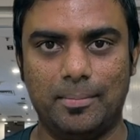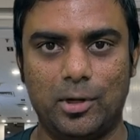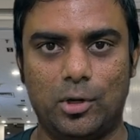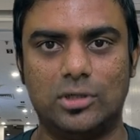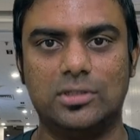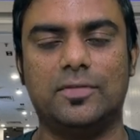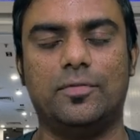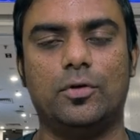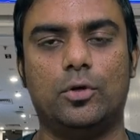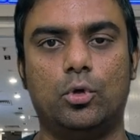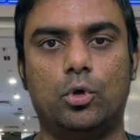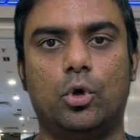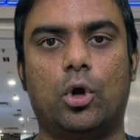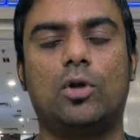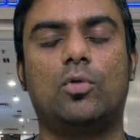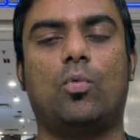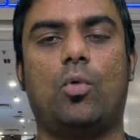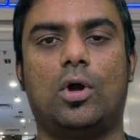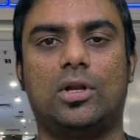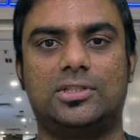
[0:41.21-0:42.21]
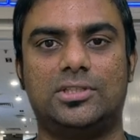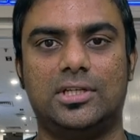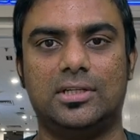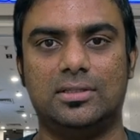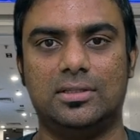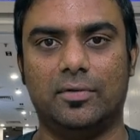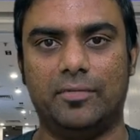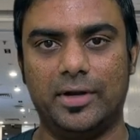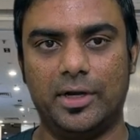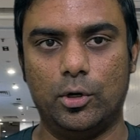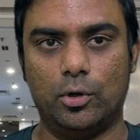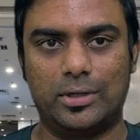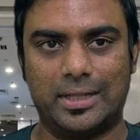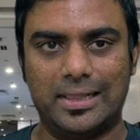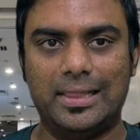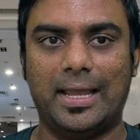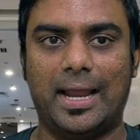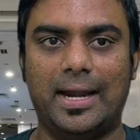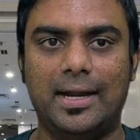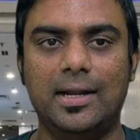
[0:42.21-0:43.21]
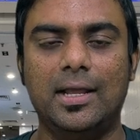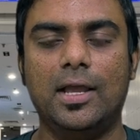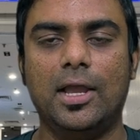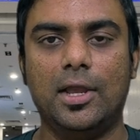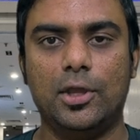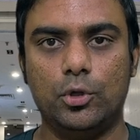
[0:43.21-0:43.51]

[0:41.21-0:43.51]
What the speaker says: because if you do not watch it, the video till the end,